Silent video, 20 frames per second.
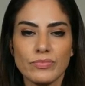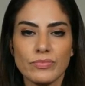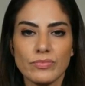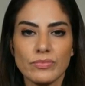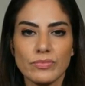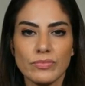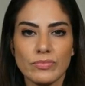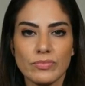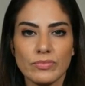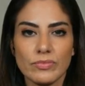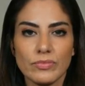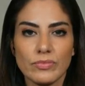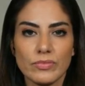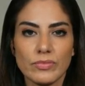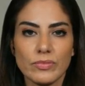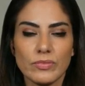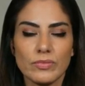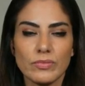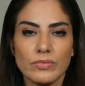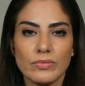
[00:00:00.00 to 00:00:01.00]

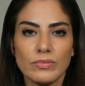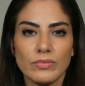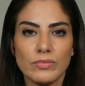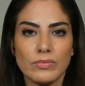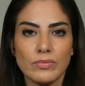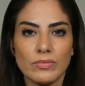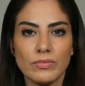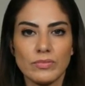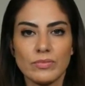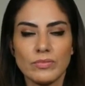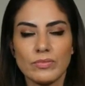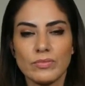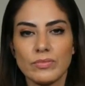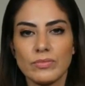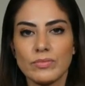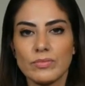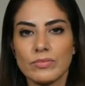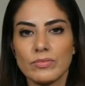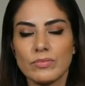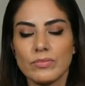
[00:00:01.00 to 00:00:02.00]

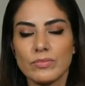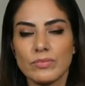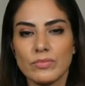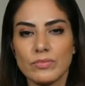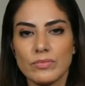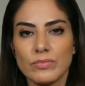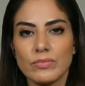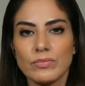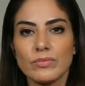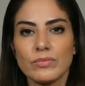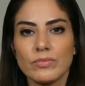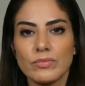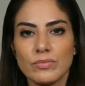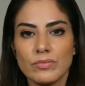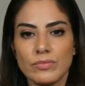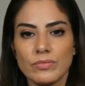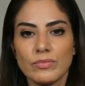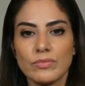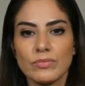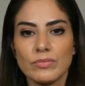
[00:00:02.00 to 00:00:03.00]

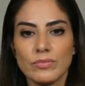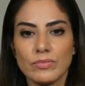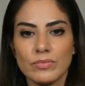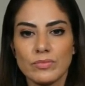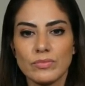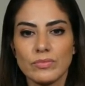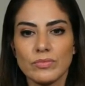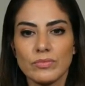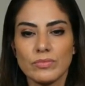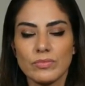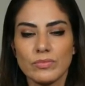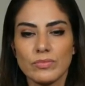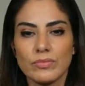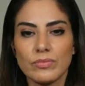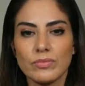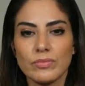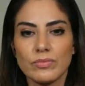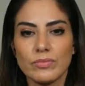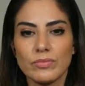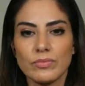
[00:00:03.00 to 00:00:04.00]

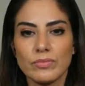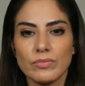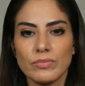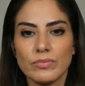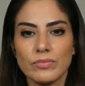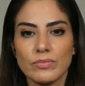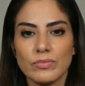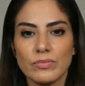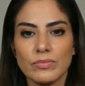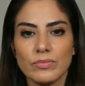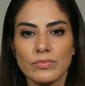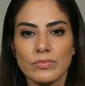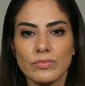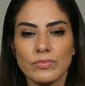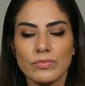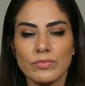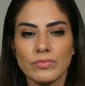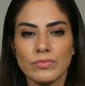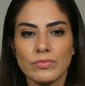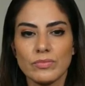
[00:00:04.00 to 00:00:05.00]

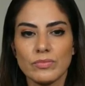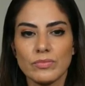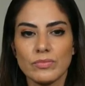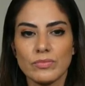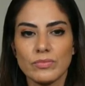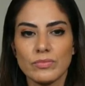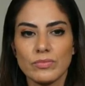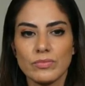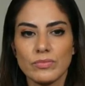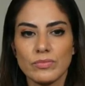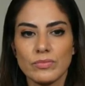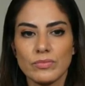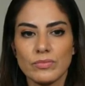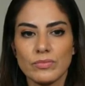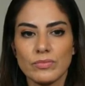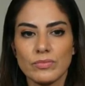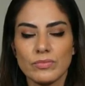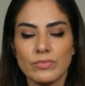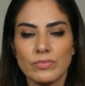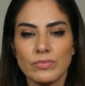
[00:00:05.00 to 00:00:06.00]

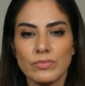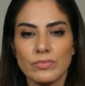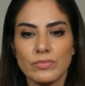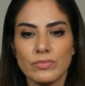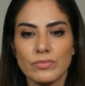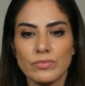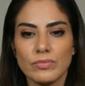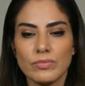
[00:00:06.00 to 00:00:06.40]
No words are spoken by the person on screen.